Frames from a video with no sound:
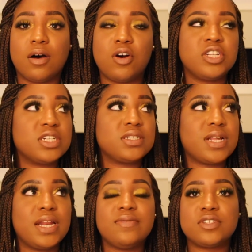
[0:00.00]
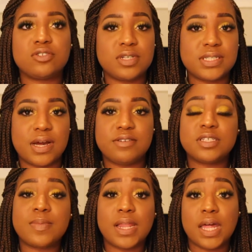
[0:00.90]
or just not even story time,
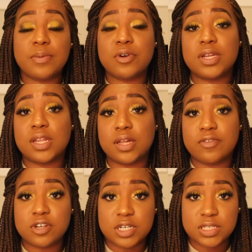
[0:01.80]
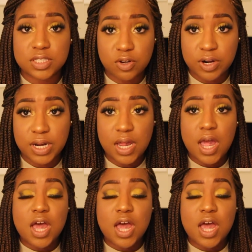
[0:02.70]
just my labor and delivery story.